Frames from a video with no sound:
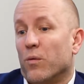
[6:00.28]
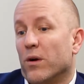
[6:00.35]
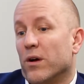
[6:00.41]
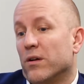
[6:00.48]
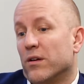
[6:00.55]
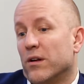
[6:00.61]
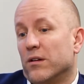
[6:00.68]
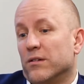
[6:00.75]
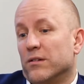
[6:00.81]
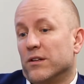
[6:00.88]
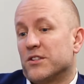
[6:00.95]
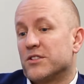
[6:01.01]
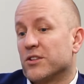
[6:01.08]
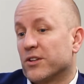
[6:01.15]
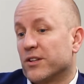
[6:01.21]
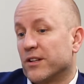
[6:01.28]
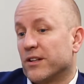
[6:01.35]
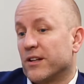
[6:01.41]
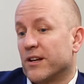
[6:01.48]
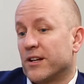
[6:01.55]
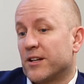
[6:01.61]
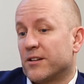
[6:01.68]
Well, let's look at
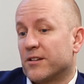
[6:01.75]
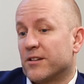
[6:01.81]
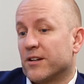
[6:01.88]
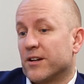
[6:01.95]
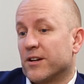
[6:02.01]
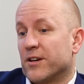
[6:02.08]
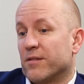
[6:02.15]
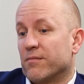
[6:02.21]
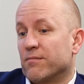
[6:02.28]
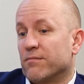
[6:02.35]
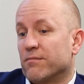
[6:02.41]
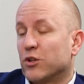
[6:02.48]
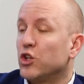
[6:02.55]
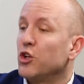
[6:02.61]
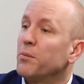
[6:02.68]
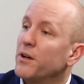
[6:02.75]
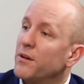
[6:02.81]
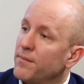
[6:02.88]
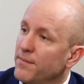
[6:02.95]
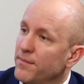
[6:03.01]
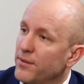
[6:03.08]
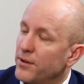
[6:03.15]
Cuba.